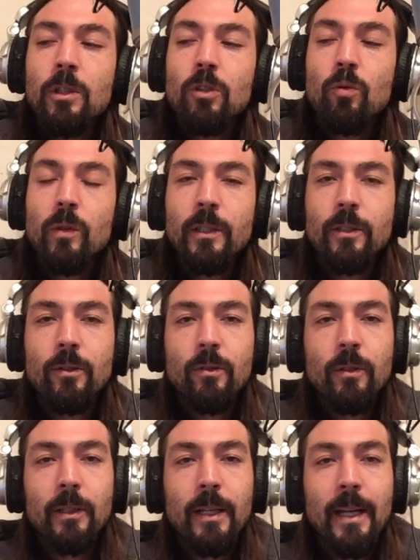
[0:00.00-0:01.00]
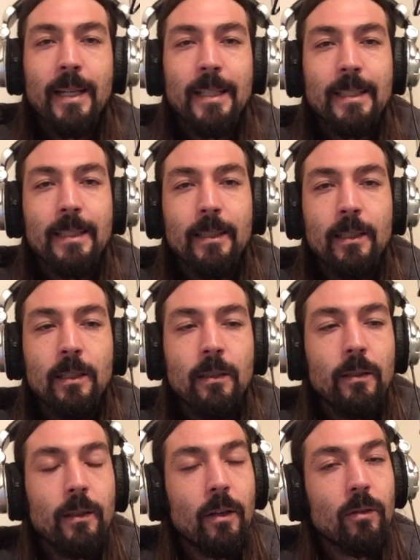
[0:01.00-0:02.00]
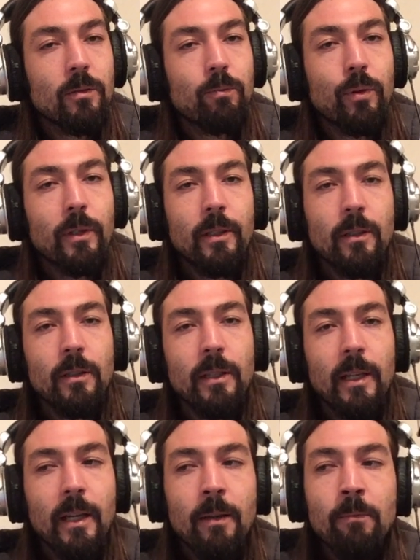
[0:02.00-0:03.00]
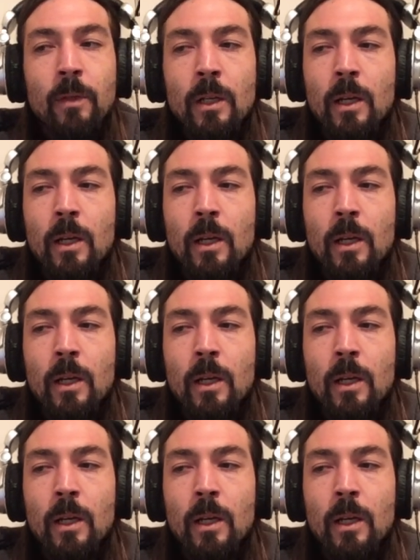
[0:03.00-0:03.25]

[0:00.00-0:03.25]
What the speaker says: 22-19. That was a pretty good game.